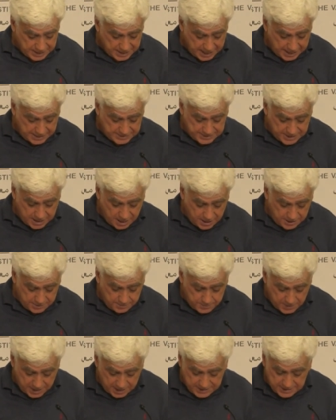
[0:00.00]
as they are
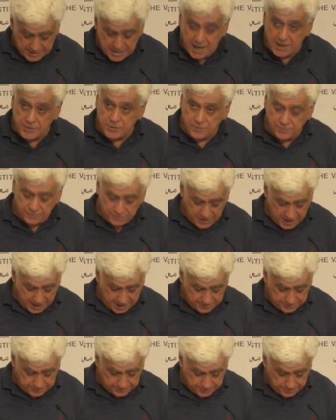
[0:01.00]
by the kind of
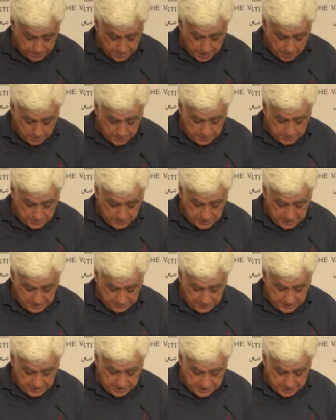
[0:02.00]
life people
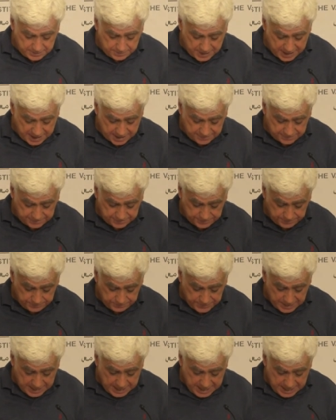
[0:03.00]
living in them have.
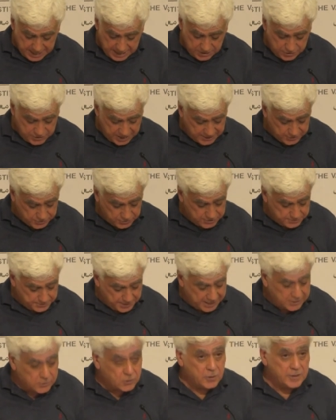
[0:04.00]
In
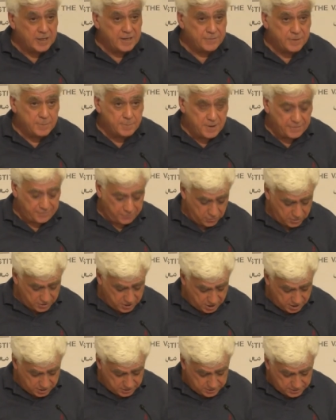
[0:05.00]
retrospect, or even before
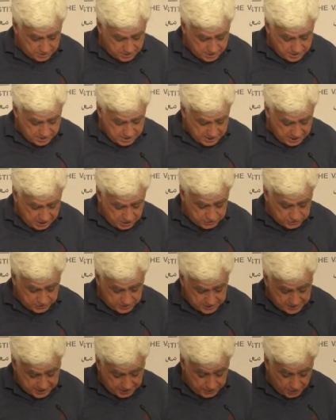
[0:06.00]
God,
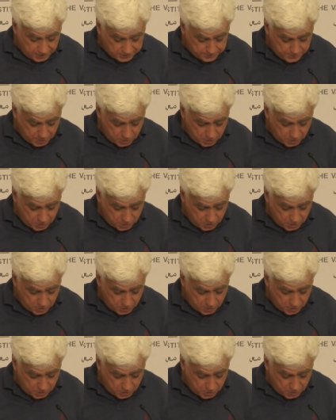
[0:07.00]
Israel cannot